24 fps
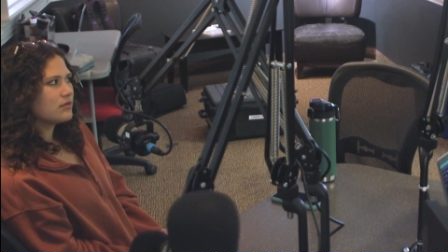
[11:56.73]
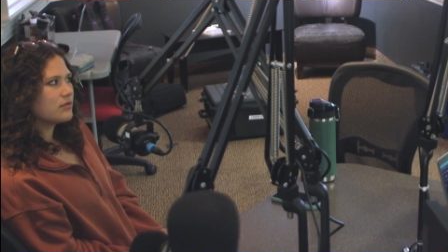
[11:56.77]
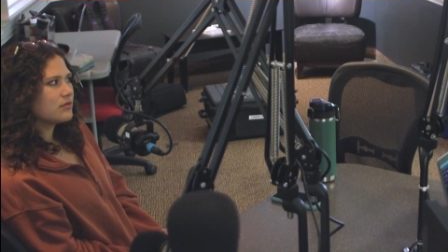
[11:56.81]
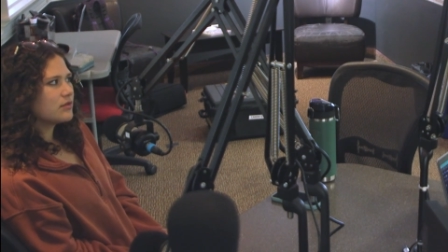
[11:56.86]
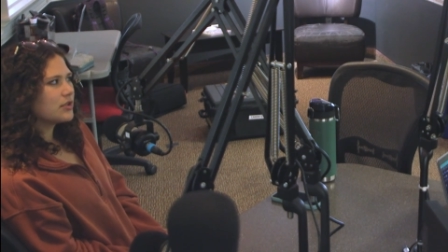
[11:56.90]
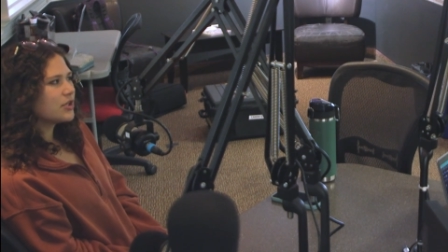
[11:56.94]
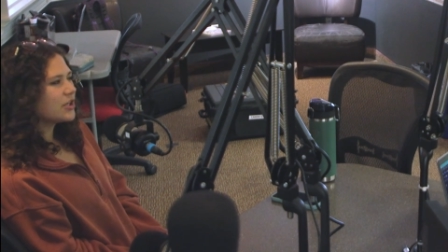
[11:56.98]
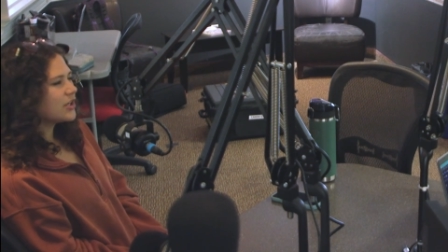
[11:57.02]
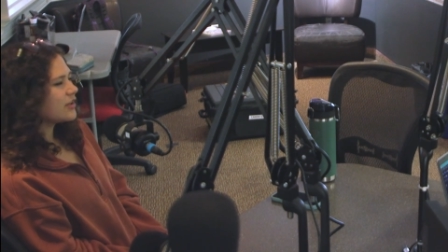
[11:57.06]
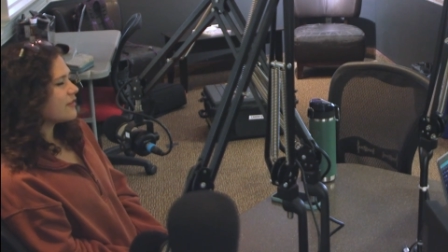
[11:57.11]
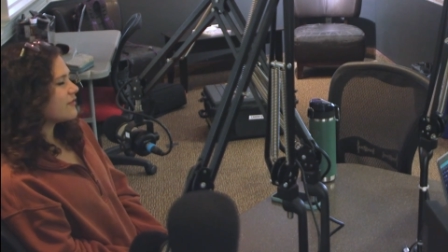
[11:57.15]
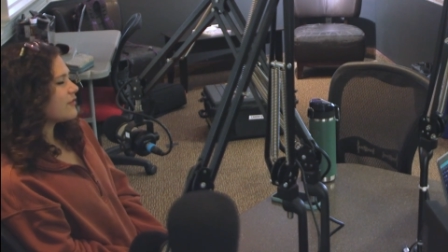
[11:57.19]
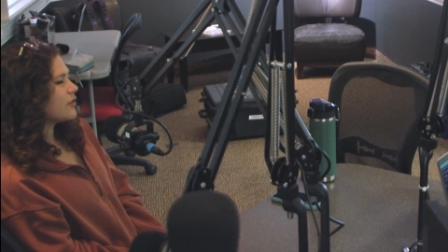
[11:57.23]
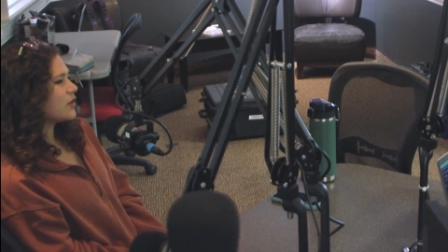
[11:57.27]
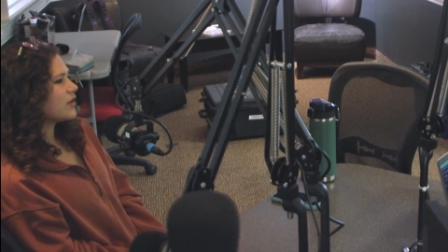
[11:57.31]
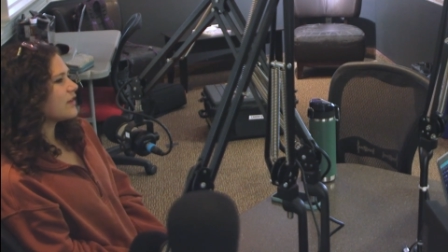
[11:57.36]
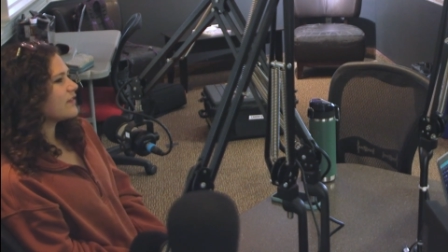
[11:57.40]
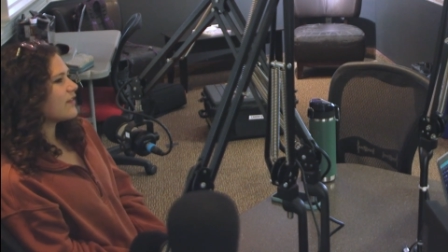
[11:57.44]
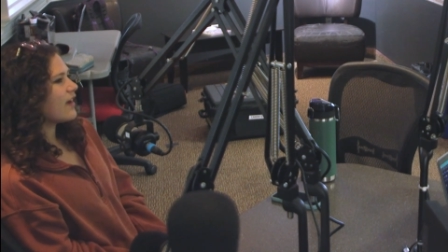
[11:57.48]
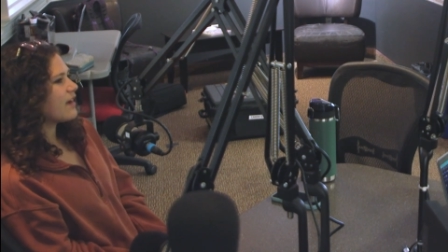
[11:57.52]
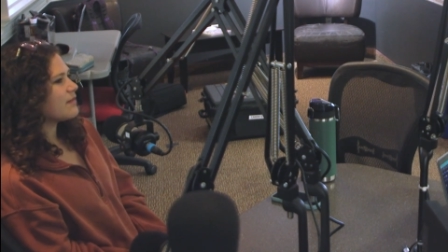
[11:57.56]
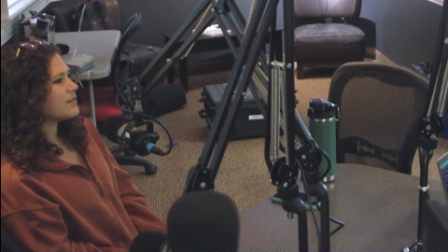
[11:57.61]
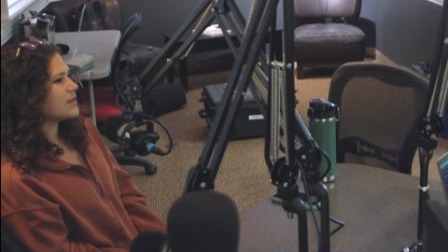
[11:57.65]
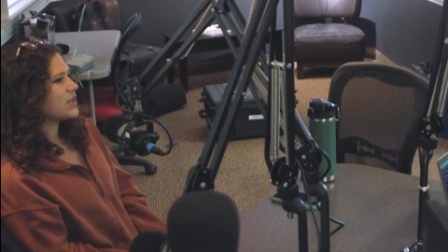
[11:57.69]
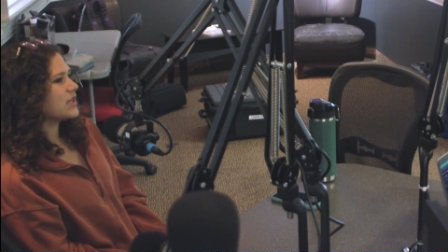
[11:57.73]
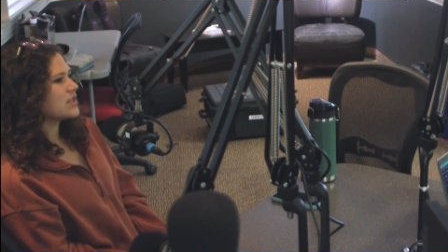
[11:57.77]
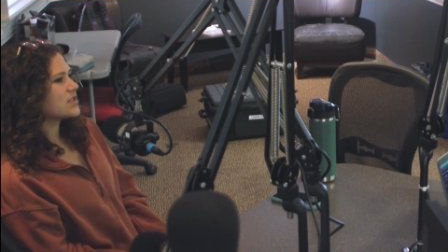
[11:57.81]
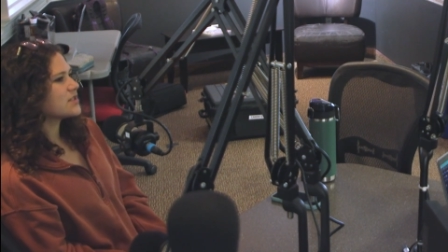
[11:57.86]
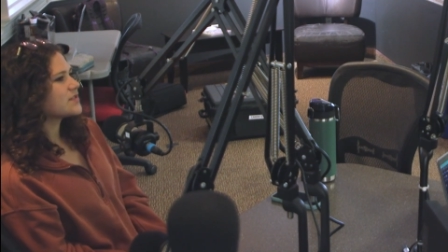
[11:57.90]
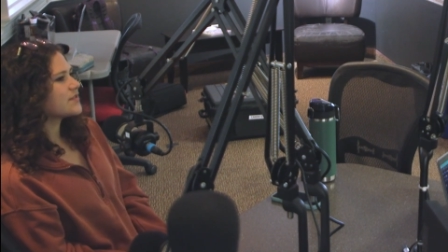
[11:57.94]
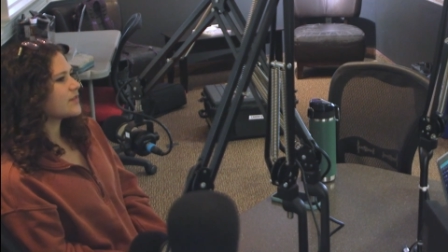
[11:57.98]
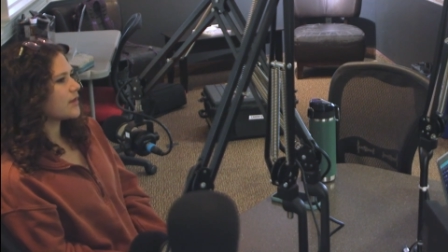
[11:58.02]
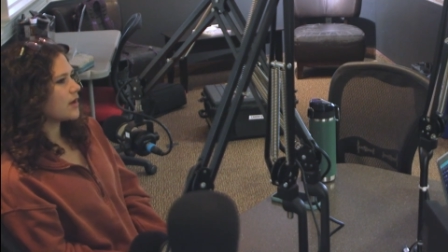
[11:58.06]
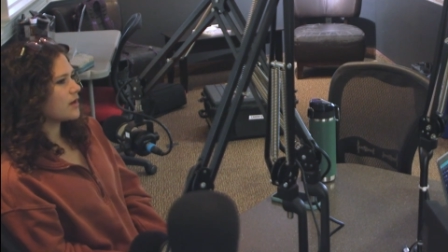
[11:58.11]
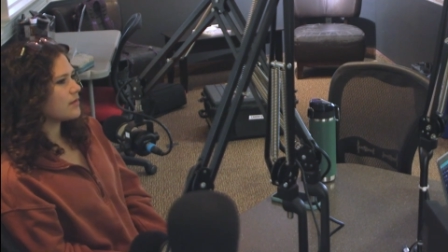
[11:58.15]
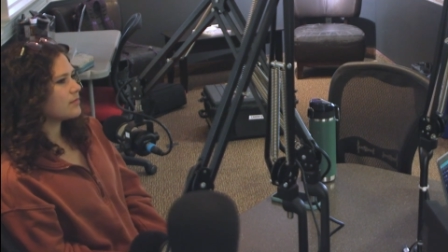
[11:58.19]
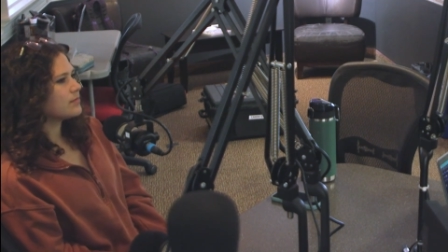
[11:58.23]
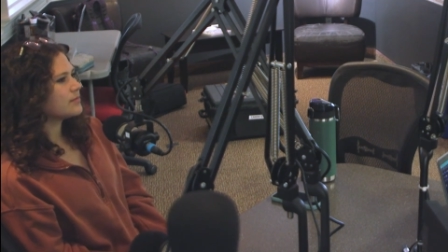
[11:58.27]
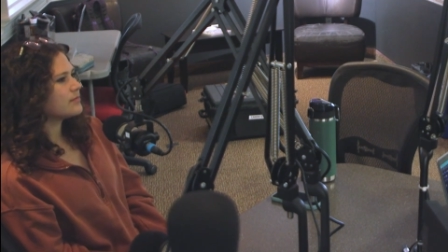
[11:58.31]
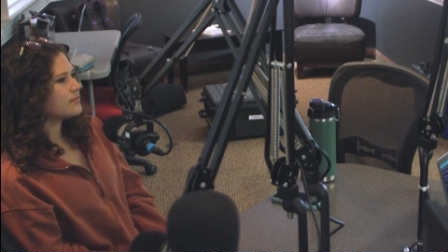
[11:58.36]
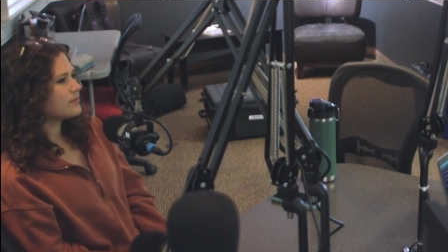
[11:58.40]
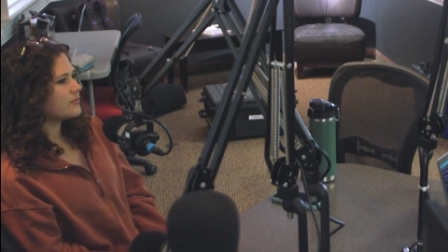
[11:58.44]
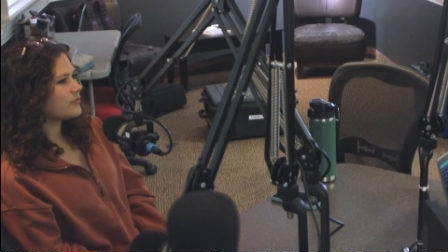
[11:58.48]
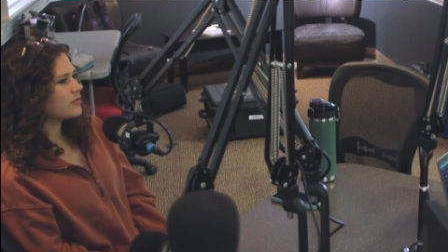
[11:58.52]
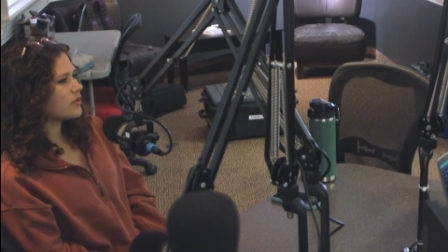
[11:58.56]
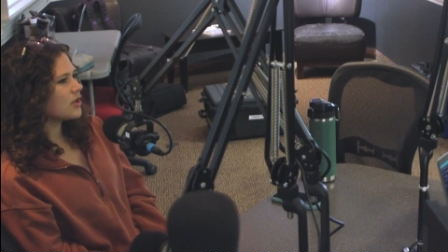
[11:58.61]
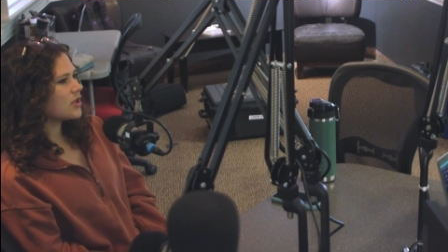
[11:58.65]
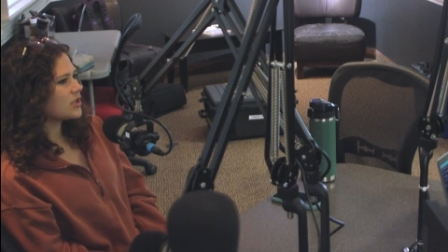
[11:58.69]
to 45 minutes from
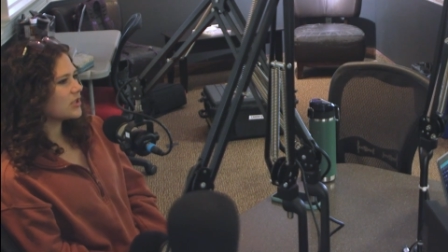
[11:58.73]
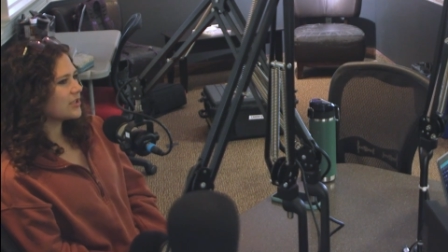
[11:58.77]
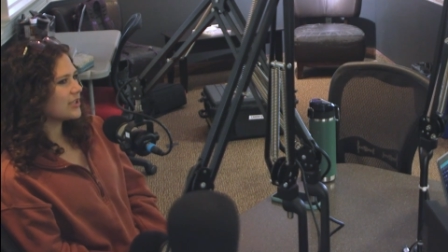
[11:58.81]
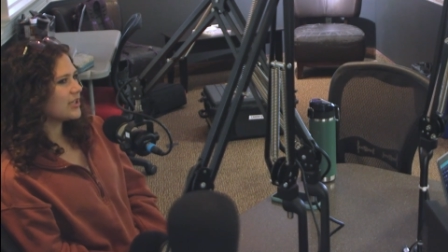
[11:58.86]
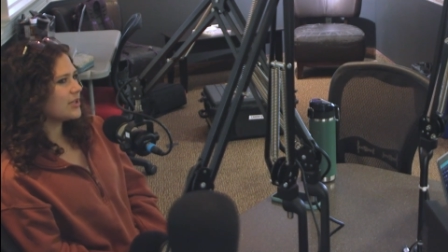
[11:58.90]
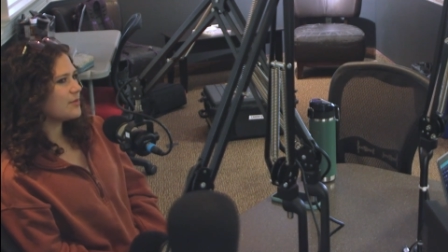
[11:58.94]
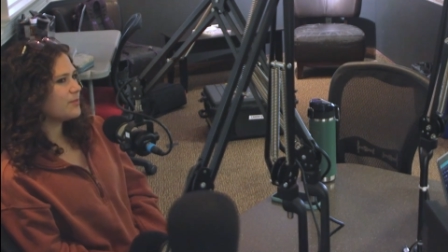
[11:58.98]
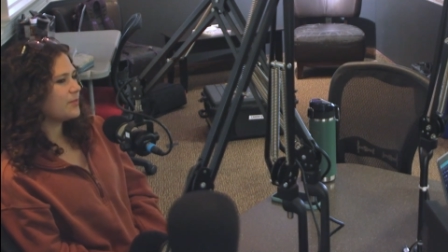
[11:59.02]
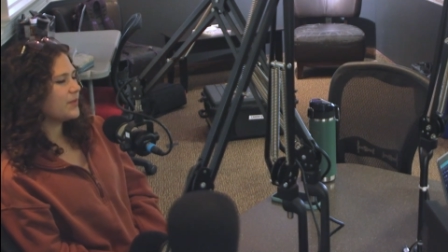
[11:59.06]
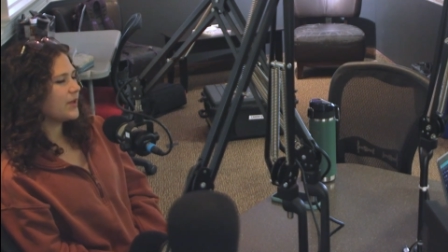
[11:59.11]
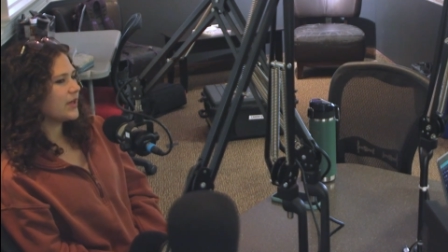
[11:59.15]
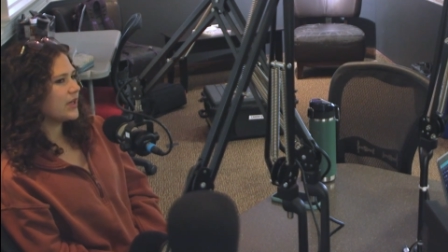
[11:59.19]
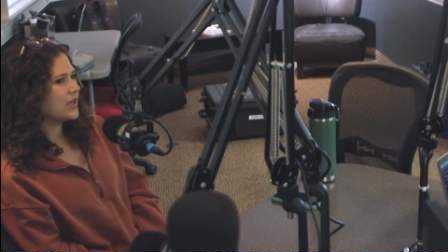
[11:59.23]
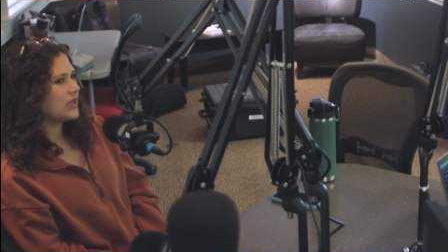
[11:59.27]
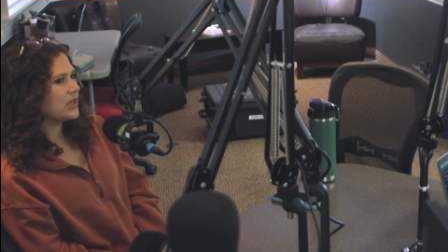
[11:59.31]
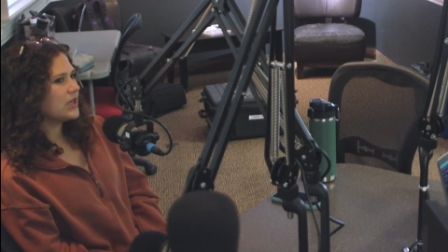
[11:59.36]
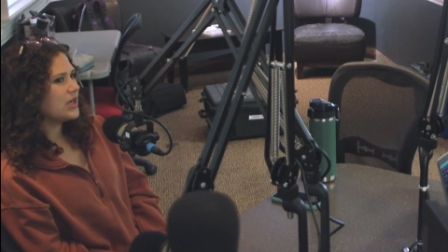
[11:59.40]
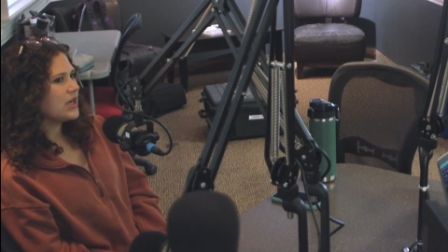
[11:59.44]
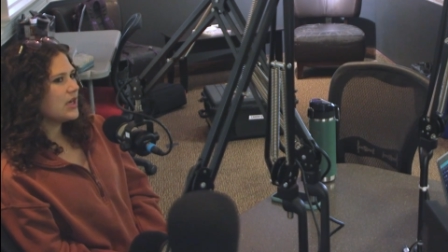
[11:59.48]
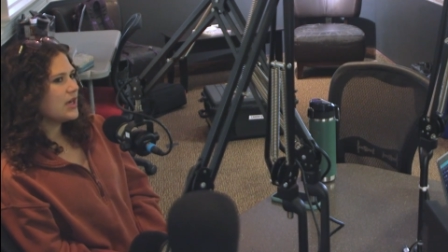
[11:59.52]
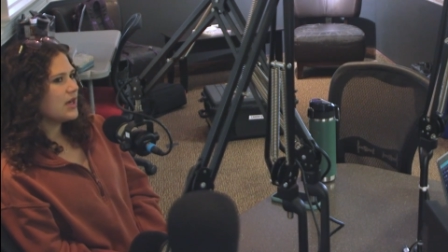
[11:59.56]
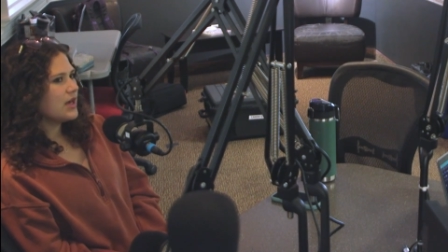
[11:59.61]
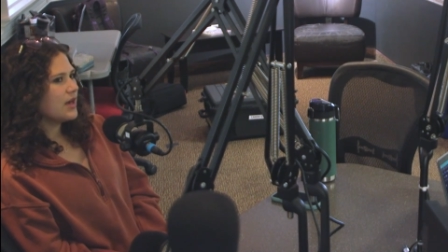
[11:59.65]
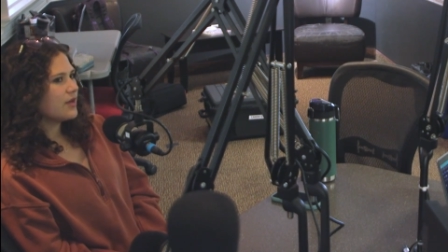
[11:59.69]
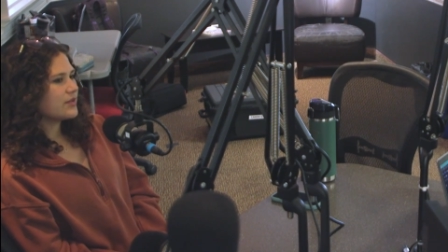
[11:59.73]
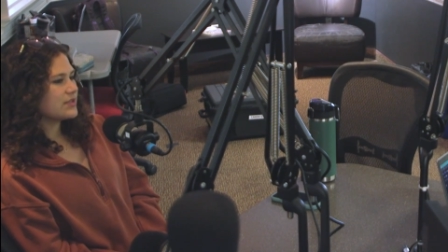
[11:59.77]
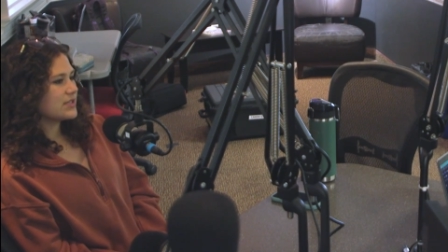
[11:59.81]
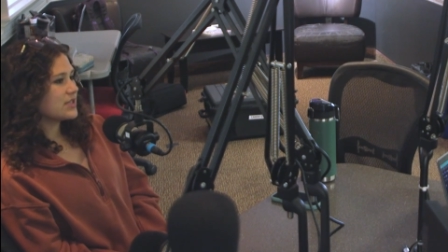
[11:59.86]
Raleigh, but I was